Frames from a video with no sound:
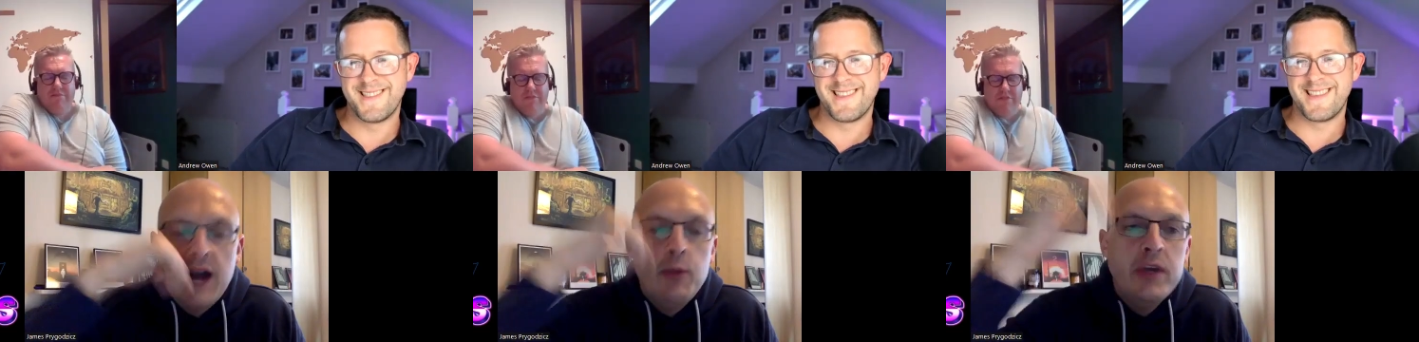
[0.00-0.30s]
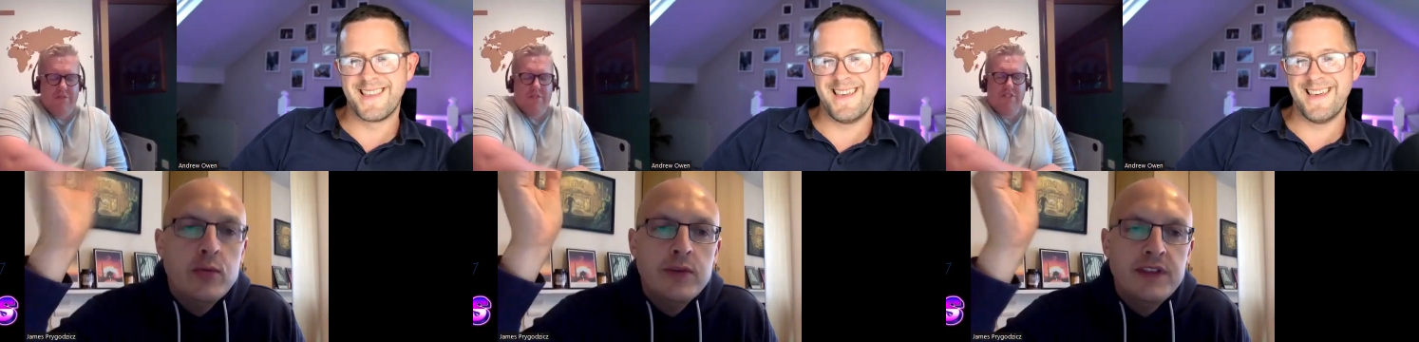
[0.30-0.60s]

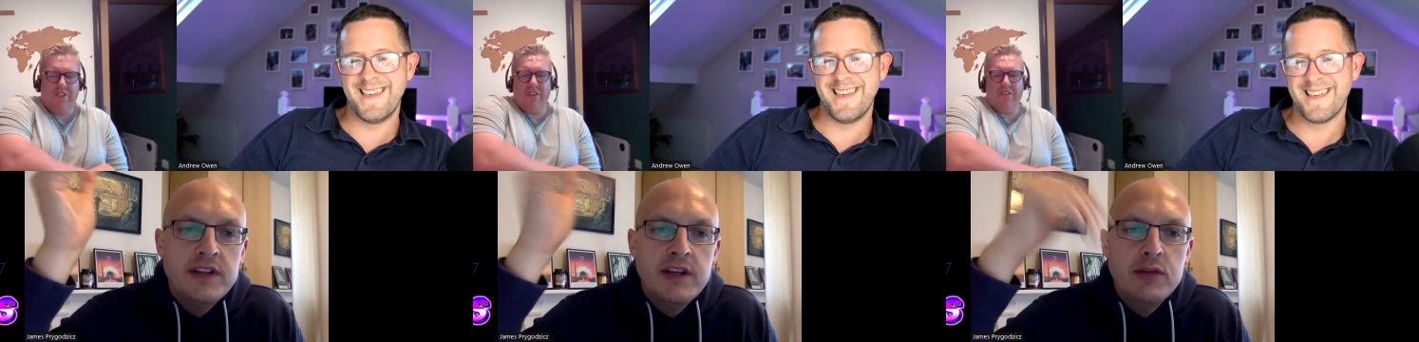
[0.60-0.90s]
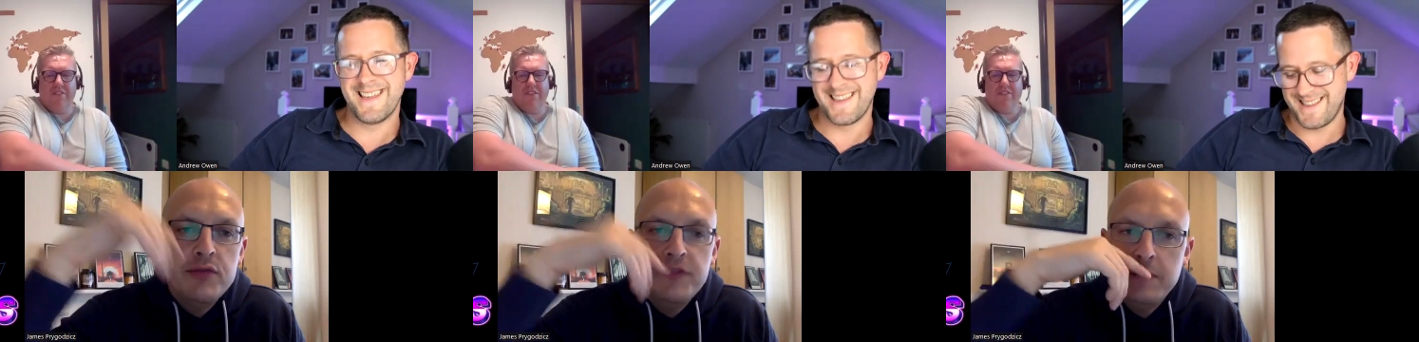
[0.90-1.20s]
Speaker 1: how were you with the
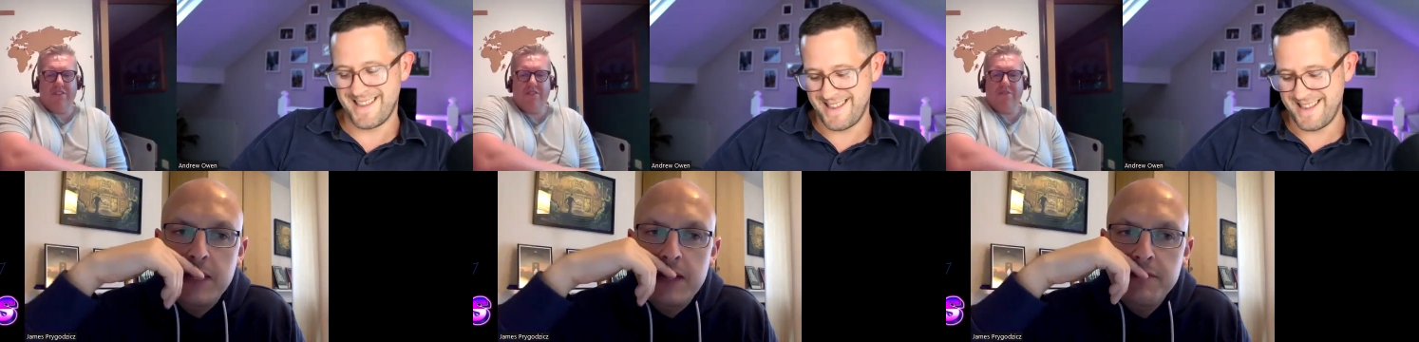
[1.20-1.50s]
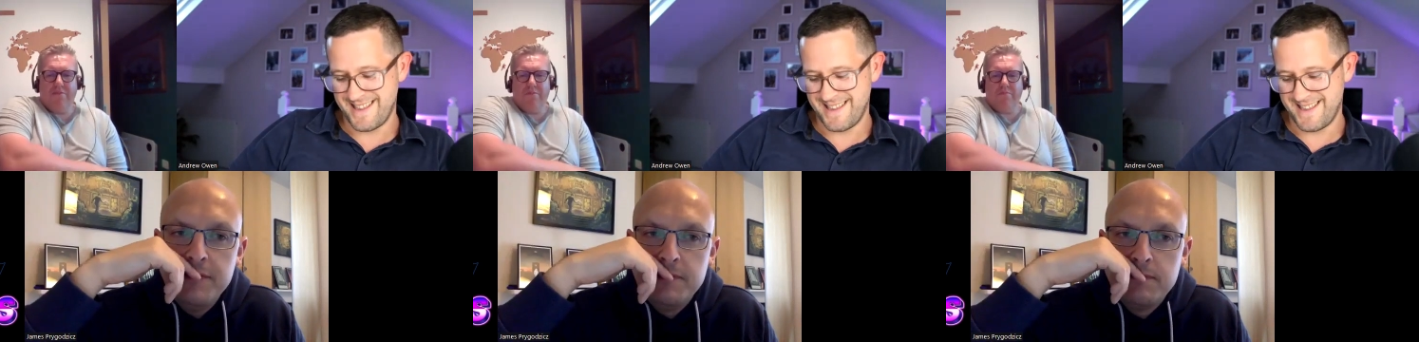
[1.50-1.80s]
new film,
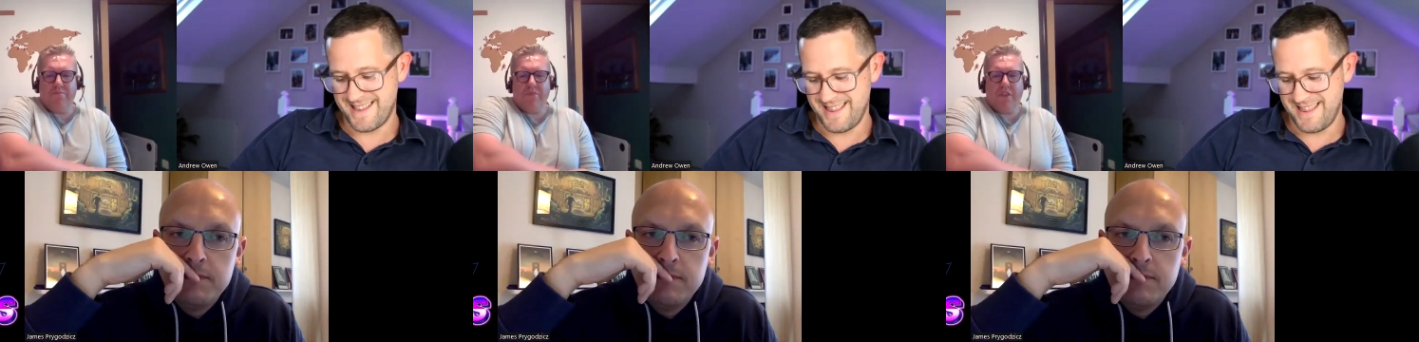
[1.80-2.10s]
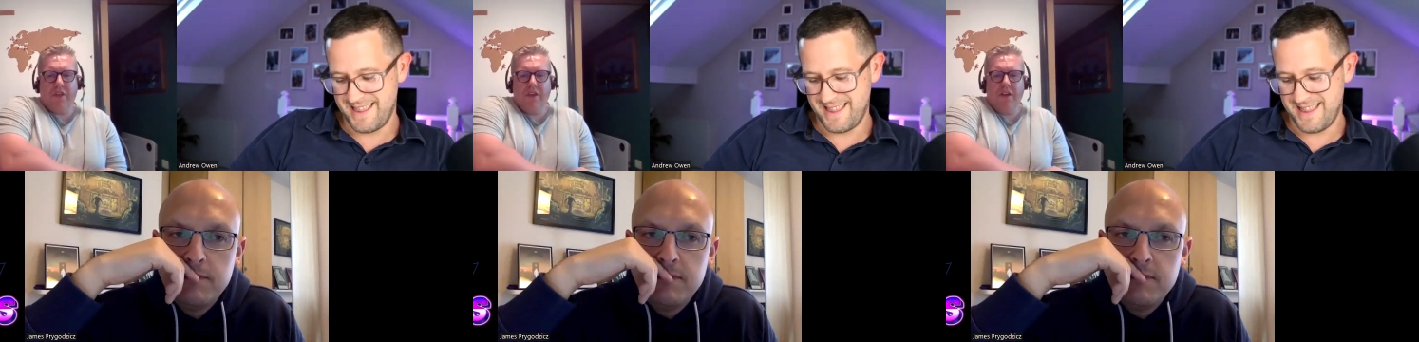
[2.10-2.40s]
Ev?
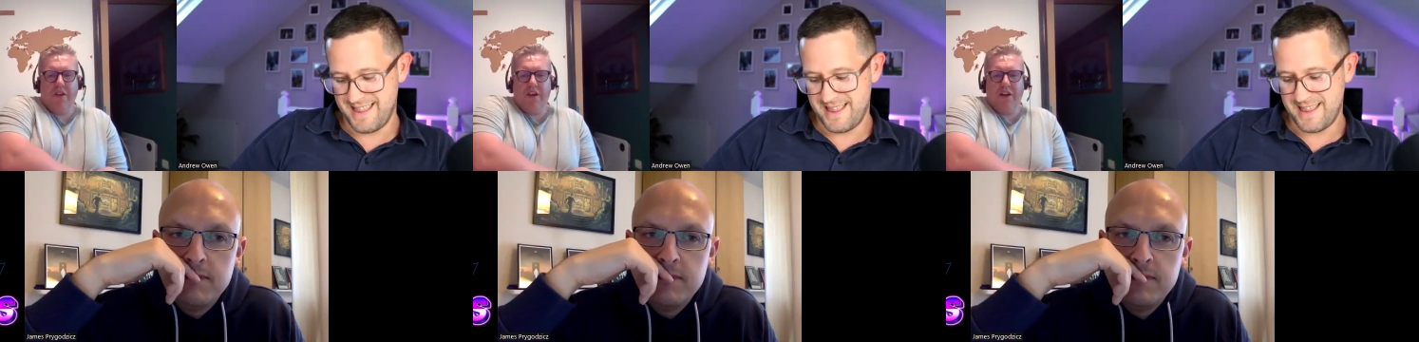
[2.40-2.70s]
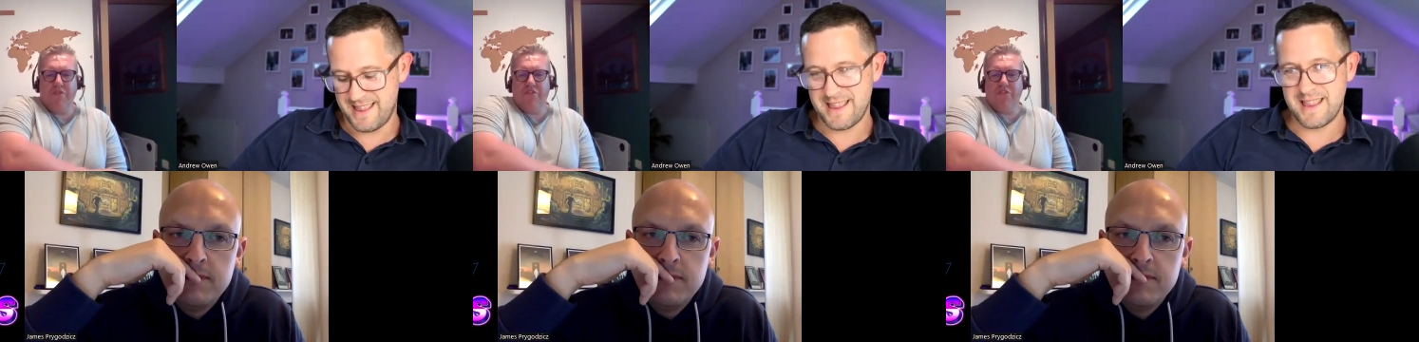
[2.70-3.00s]

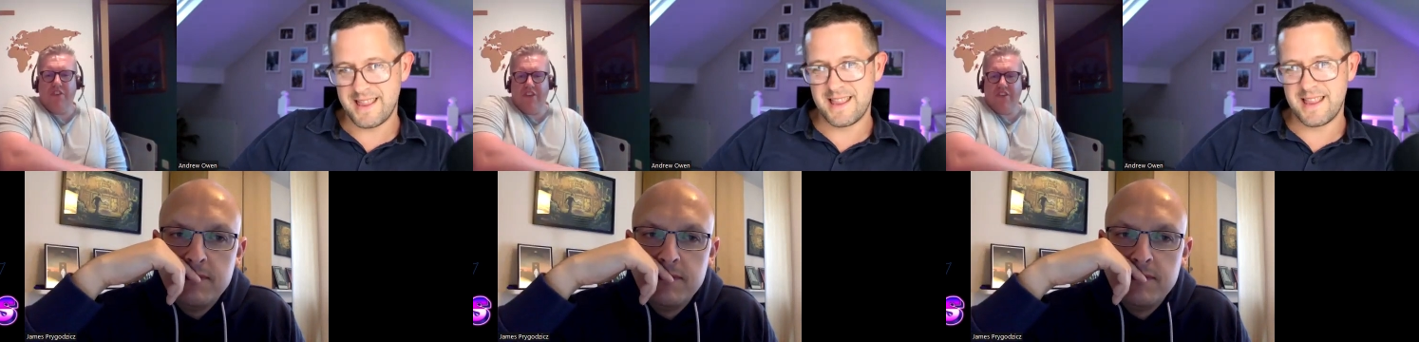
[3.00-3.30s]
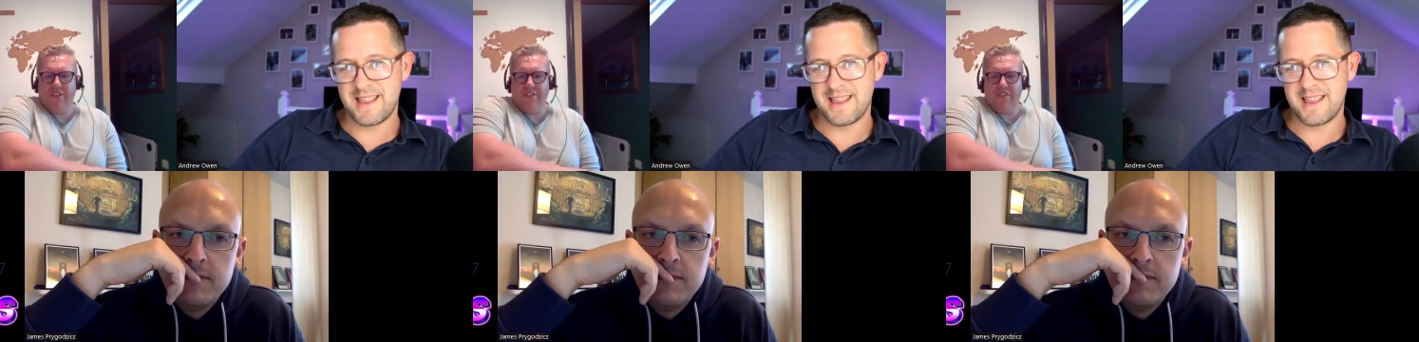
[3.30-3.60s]
Have you seen
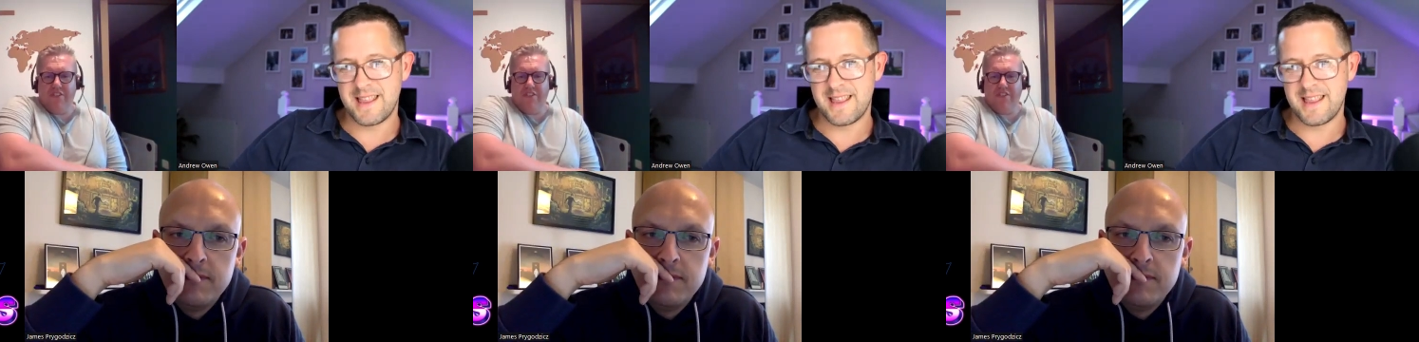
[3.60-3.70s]
it?